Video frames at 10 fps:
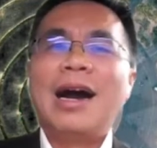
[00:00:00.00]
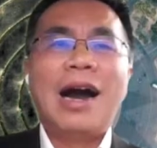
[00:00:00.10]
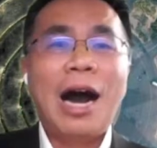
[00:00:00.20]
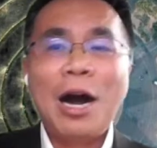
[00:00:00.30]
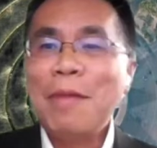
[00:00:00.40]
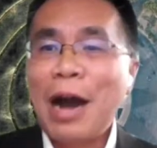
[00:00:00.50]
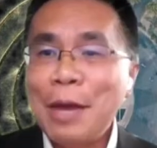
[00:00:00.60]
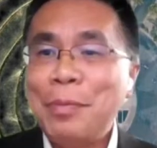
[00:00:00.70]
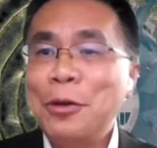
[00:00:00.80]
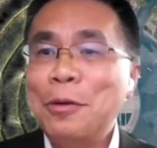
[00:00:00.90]
ARM
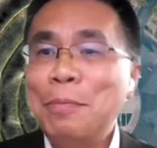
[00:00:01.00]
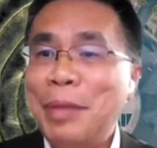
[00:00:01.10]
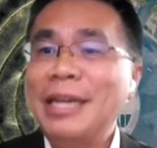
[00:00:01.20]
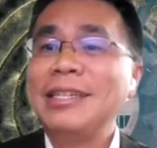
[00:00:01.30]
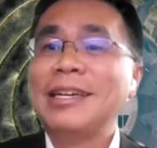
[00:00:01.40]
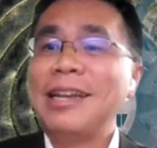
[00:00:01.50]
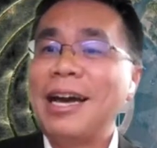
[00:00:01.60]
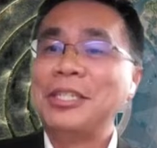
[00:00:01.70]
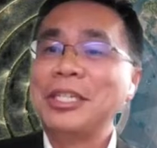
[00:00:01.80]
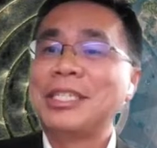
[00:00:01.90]
IPO, being the
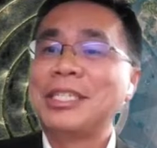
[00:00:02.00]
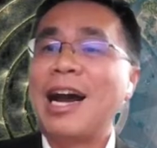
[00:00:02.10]
largest